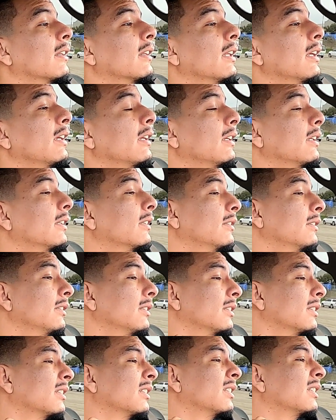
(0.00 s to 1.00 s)
Then
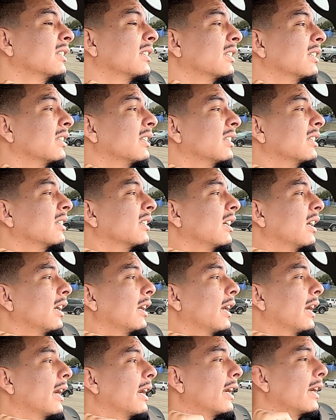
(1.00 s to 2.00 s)
I
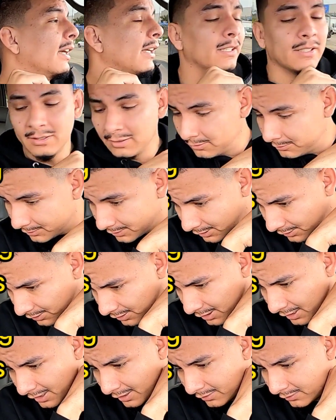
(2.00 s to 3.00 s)
had, what else
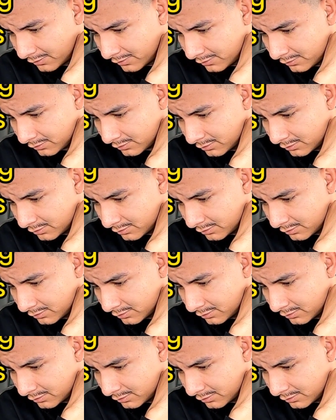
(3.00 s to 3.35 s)
did I have?